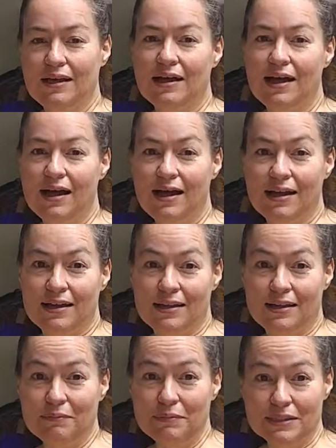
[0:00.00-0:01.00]
Hi,
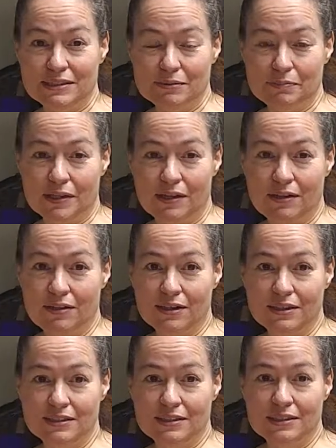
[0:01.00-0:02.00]
I'm Isabel,
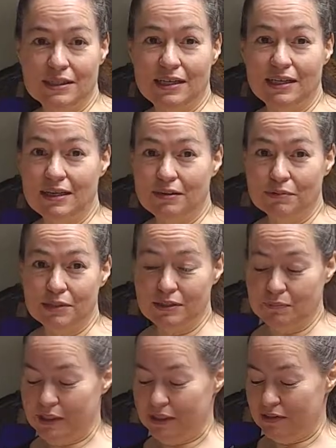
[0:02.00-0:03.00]
and today I'm going to
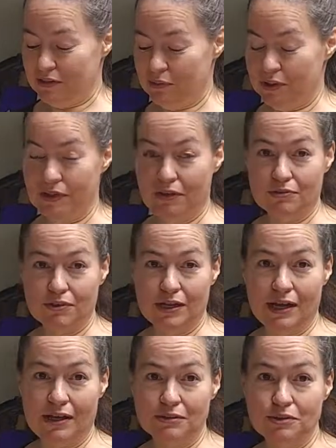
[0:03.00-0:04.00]
be going over
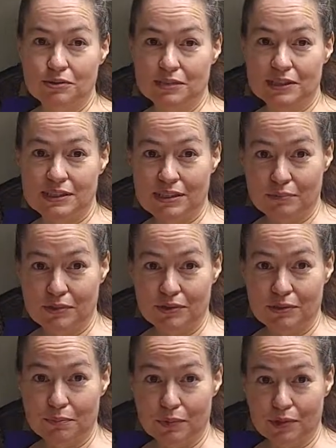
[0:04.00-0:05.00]
how to assemble
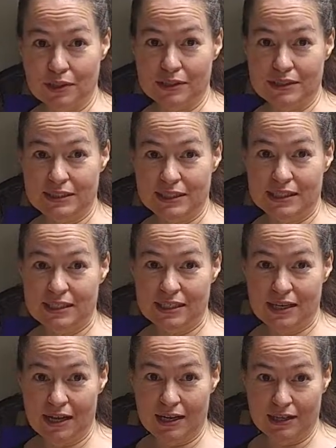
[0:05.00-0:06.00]
the Burda
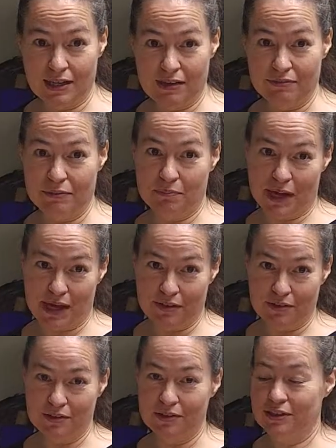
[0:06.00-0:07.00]
6911
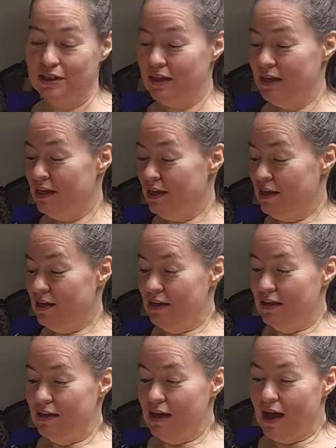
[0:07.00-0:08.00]
pattern.
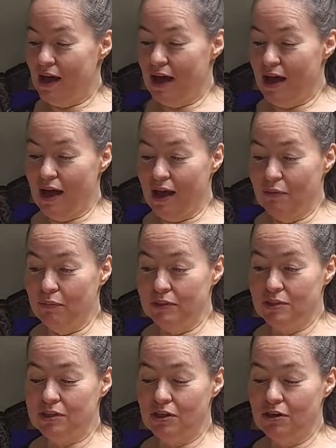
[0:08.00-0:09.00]
I will
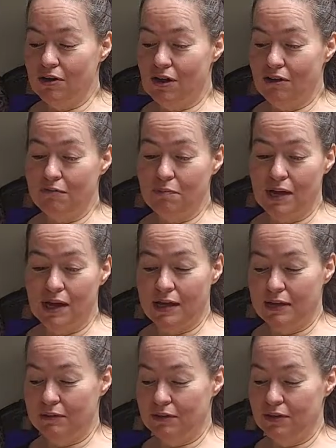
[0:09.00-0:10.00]
start off
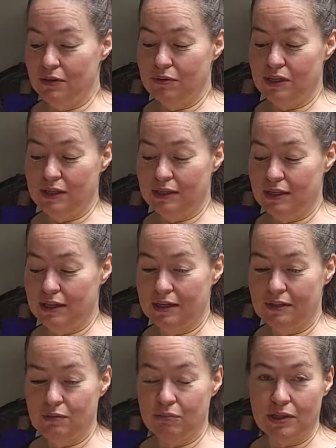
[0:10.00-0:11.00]
by noting
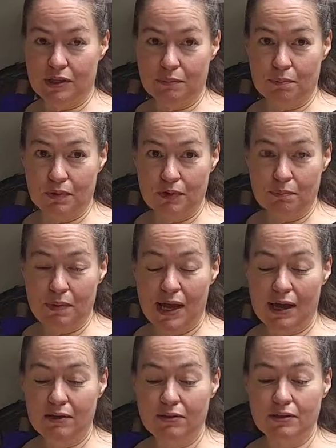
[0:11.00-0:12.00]
that with the Burda
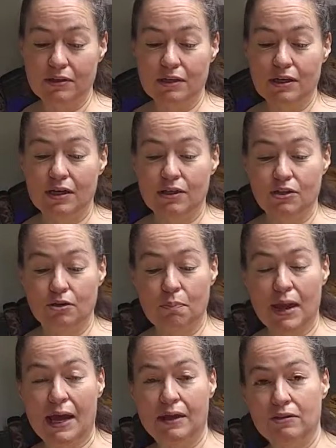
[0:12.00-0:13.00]
pattern, your
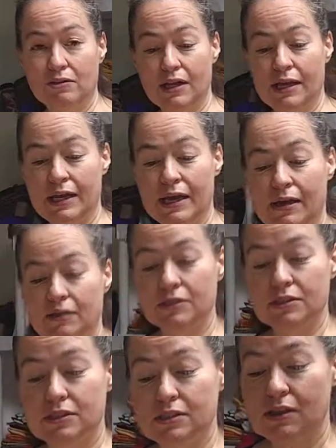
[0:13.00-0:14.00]
pattern
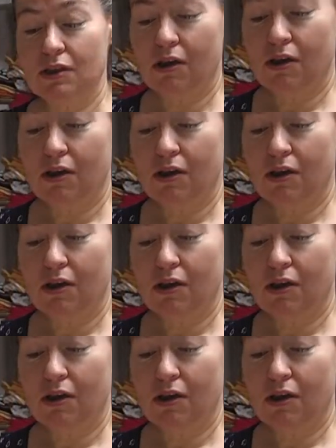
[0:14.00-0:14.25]
layouts are